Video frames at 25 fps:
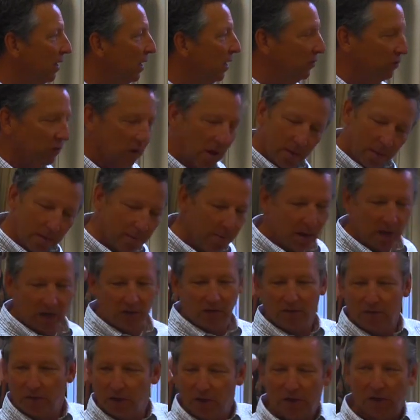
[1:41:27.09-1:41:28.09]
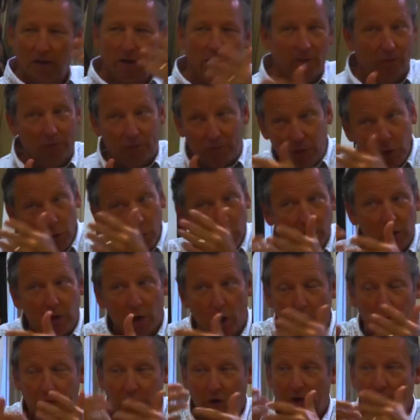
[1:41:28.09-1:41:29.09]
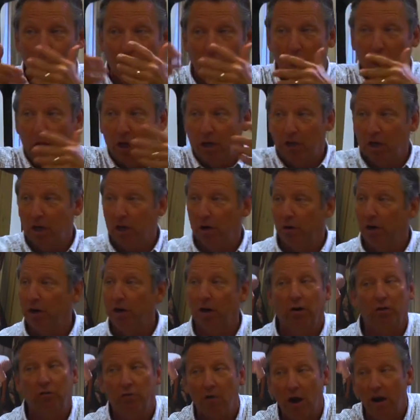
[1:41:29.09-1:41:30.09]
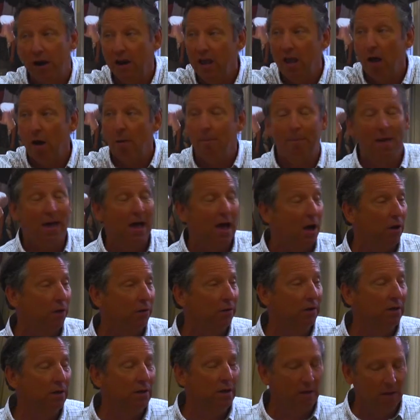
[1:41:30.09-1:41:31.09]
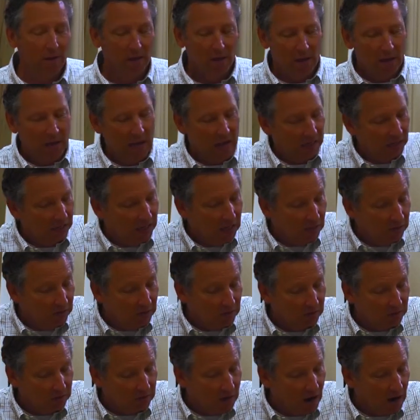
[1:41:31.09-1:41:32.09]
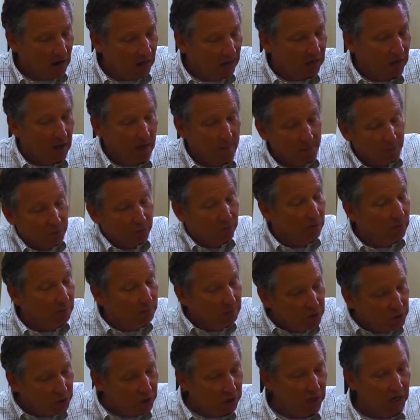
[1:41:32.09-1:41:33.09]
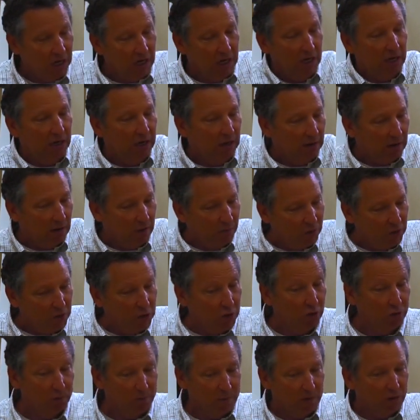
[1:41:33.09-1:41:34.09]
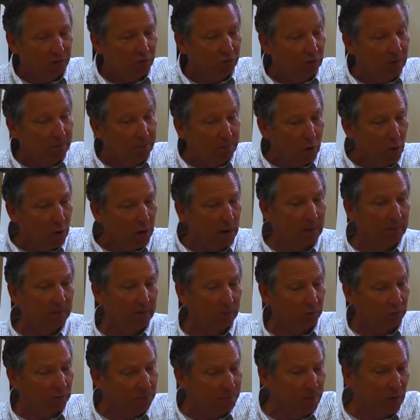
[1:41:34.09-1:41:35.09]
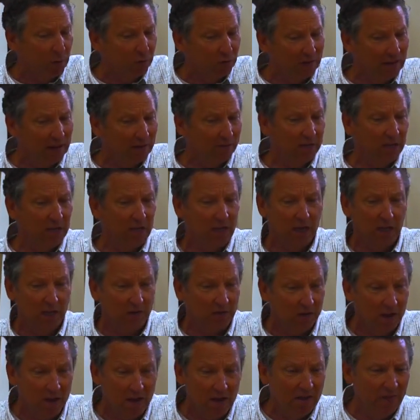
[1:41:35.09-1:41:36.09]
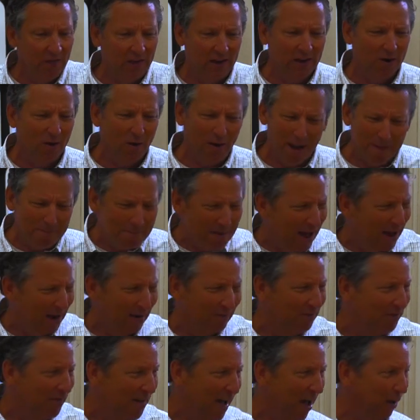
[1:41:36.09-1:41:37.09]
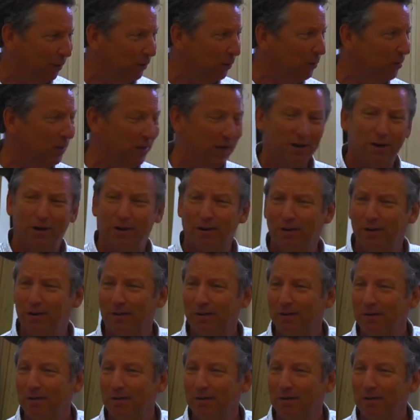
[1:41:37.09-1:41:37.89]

It's a bunch of uh, a few adults that are volunteering or trying to help out, and kids just kind of come through the machine of the youth ministry program because we're supposed to have kids. They know I'm not of value here.